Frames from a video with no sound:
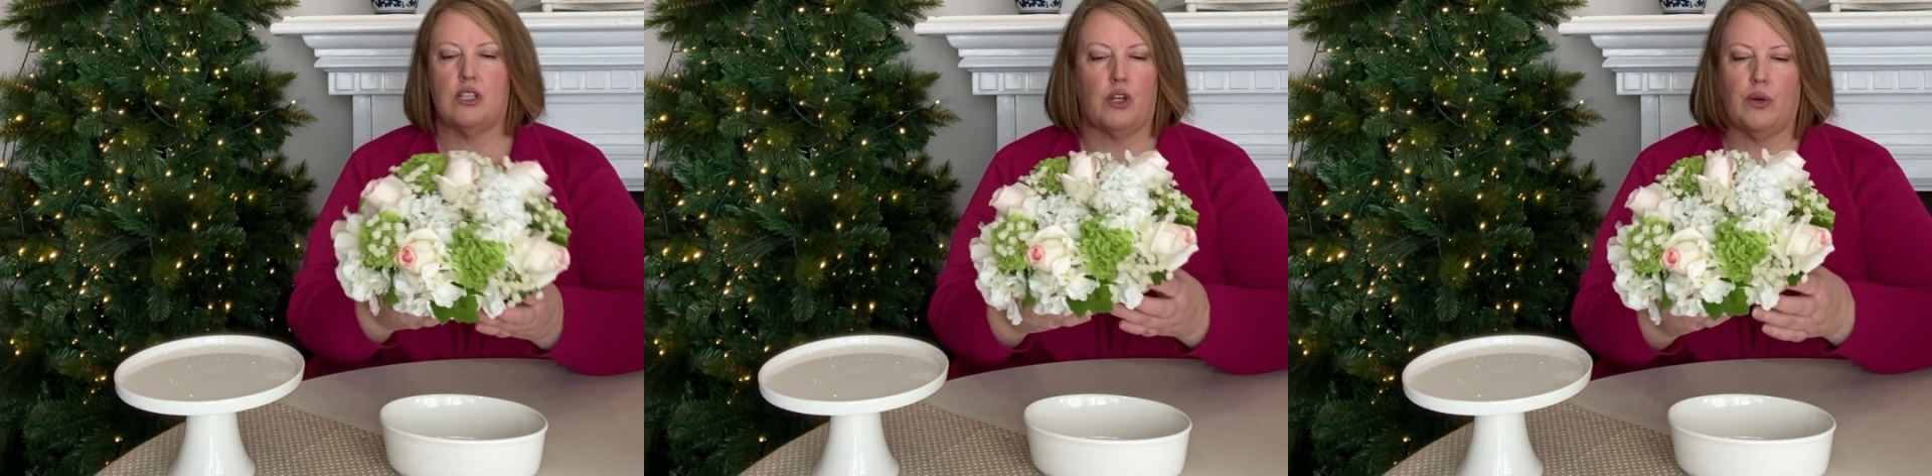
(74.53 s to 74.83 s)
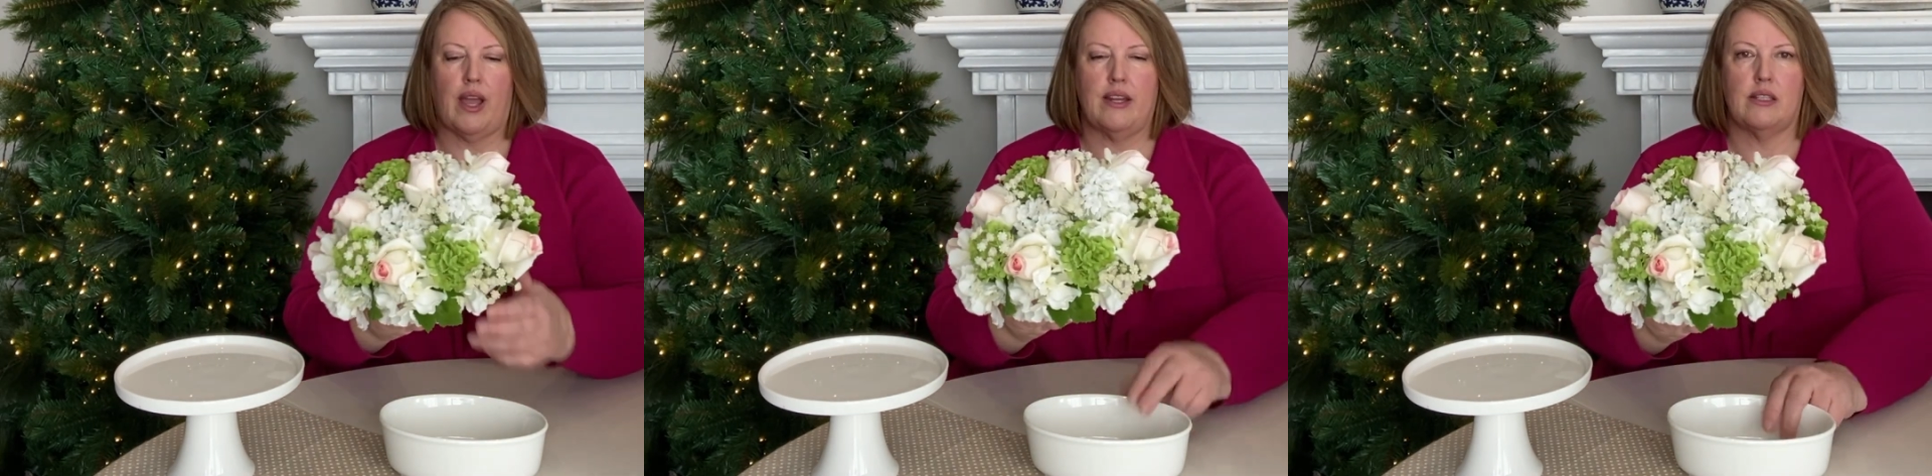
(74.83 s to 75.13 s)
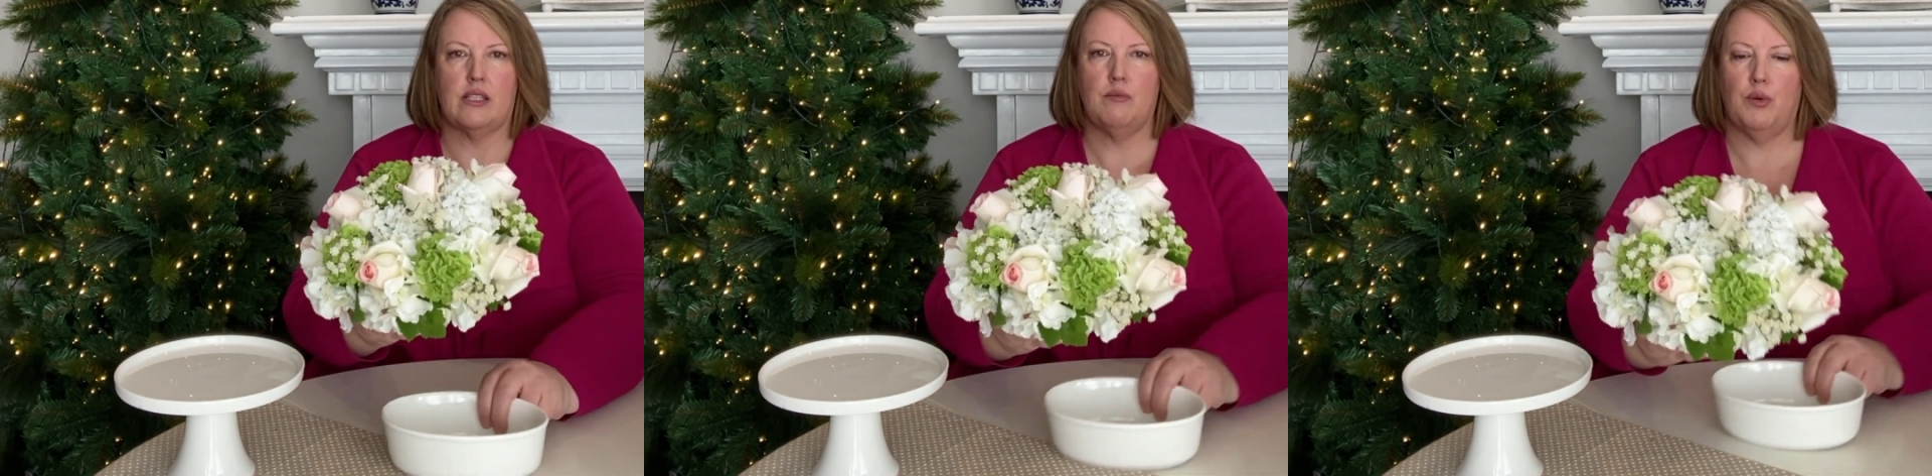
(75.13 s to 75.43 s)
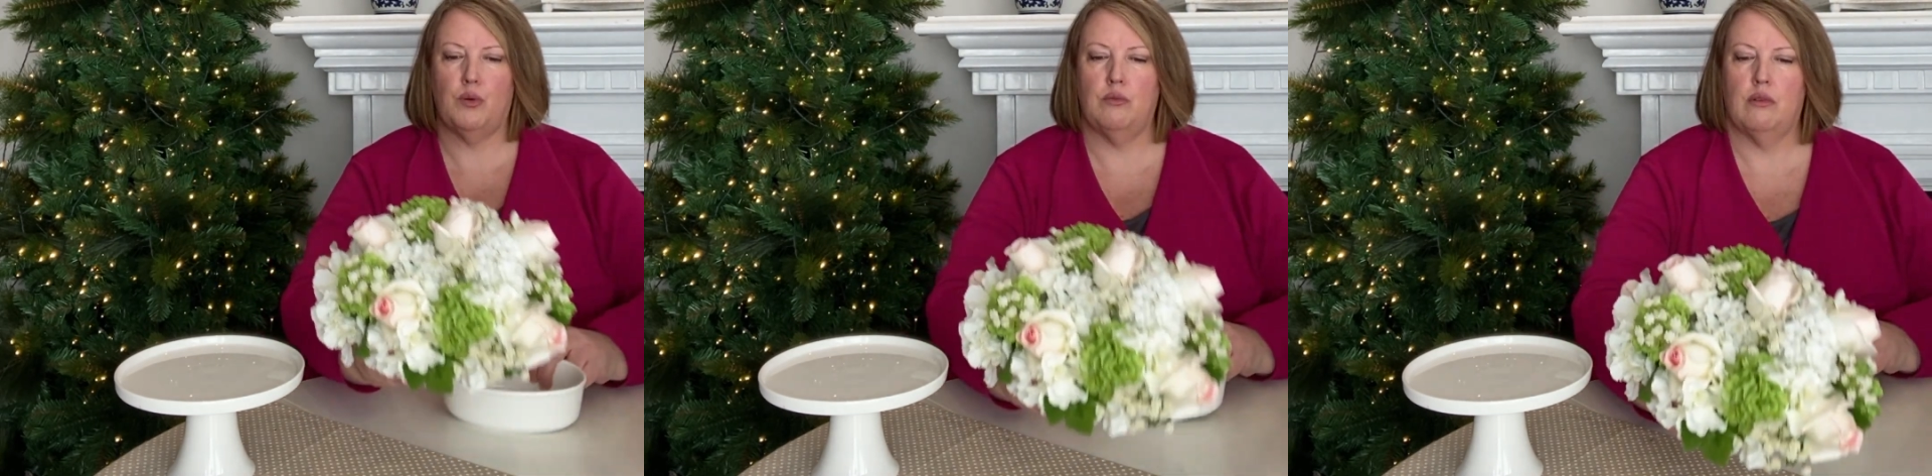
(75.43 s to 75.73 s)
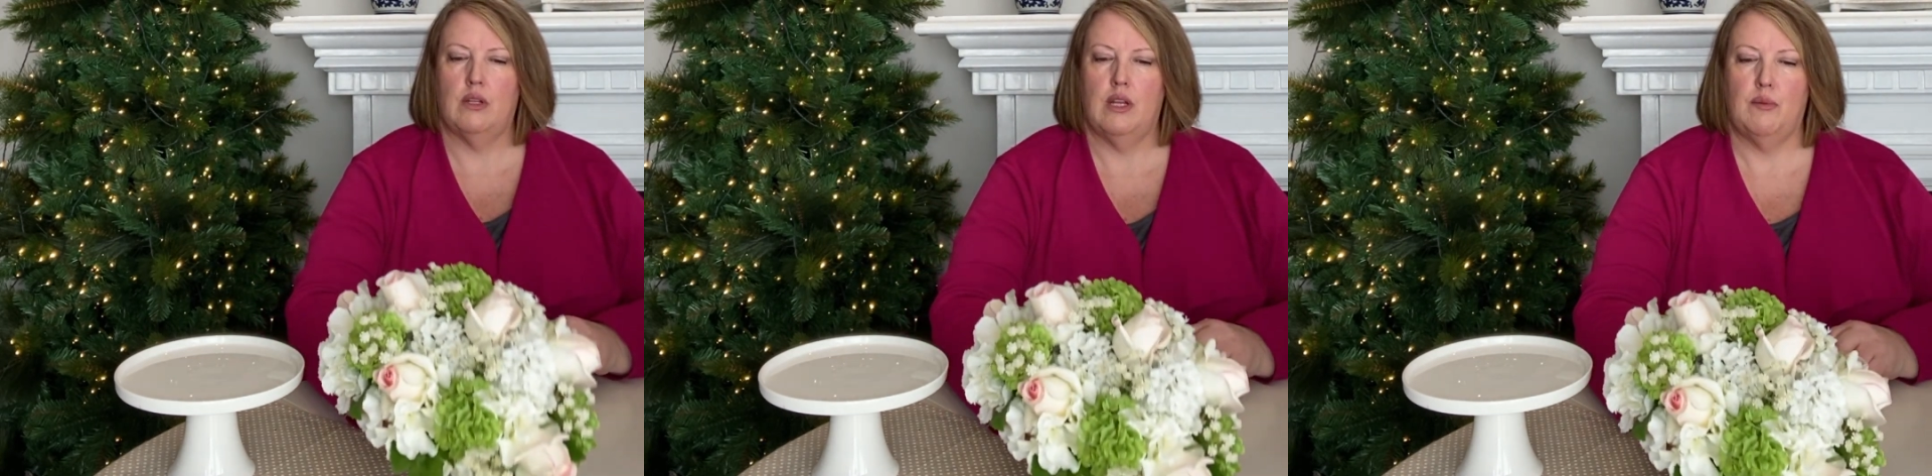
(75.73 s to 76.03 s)
to create a simple
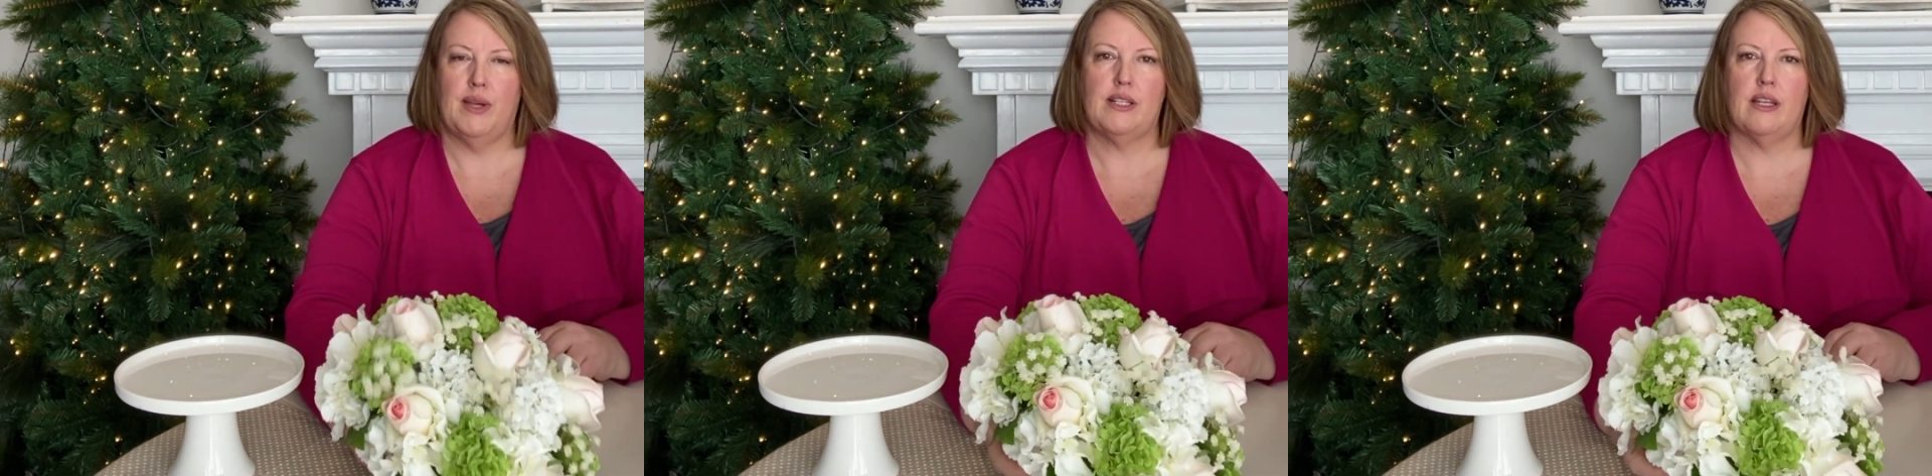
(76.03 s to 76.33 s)
piece.